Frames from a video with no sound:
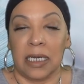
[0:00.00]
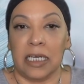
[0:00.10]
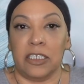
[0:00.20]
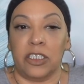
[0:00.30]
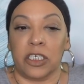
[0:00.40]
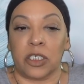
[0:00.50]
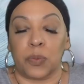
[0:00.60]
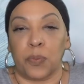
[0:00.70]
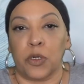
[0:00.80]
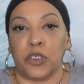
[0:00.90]
and
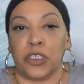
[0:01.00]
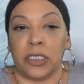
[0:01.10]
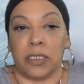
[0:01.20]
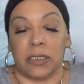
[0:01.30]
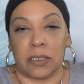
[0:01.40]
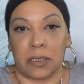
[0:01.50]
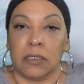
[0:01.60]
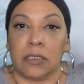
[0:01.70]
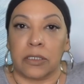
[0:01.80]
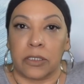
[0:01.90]
just pushing us
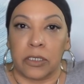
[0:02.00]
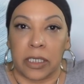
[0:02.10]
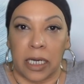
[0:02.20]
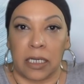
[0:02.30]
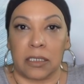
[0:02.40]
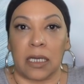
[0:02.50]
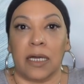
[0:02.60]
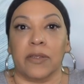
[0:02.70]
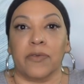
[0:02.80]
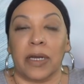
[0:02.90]
to get us
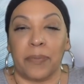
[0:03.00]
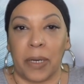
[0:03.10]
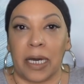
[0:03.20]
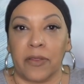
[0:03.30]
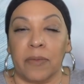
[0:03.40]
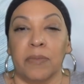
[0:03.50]
on the right path,